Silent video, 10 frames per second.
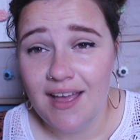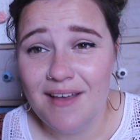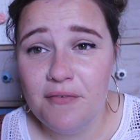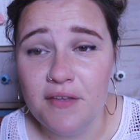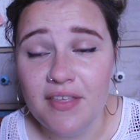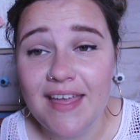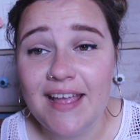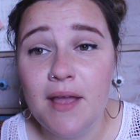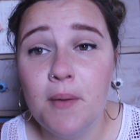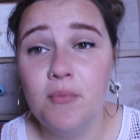
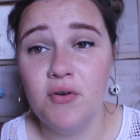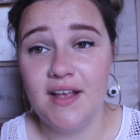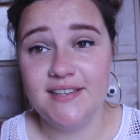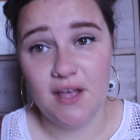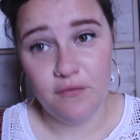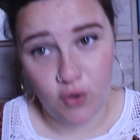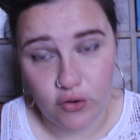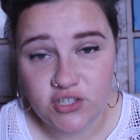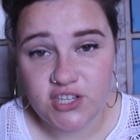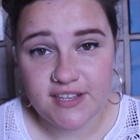feeling pretty
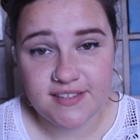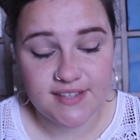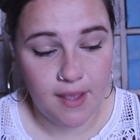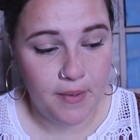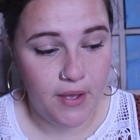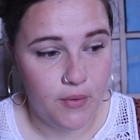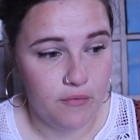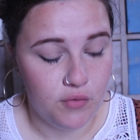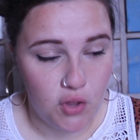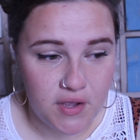self-conscious
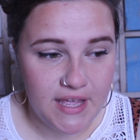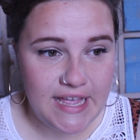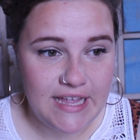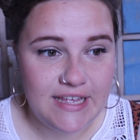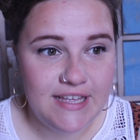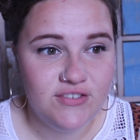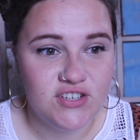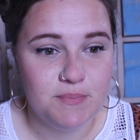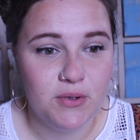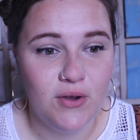about vlogging
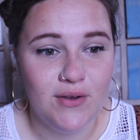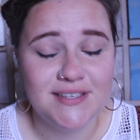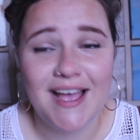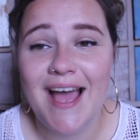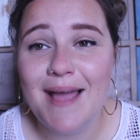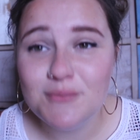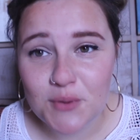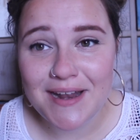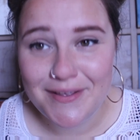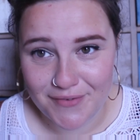just because I'm
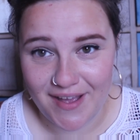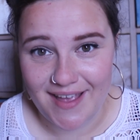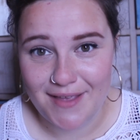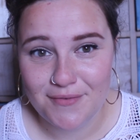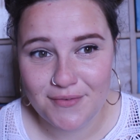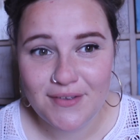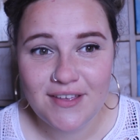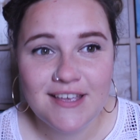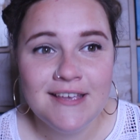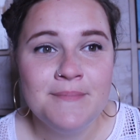25
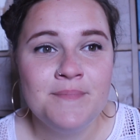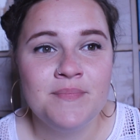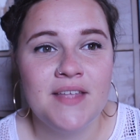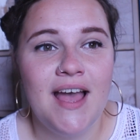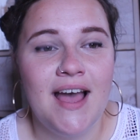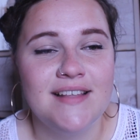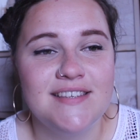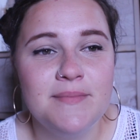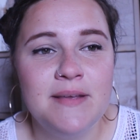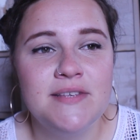and
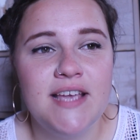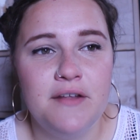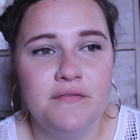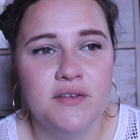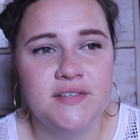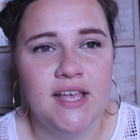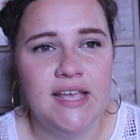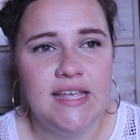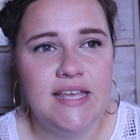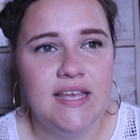sometimes it kind of feels
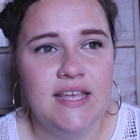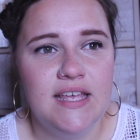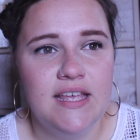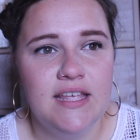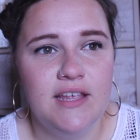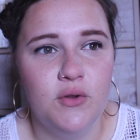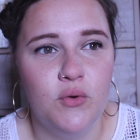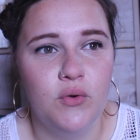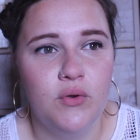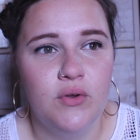like, you know,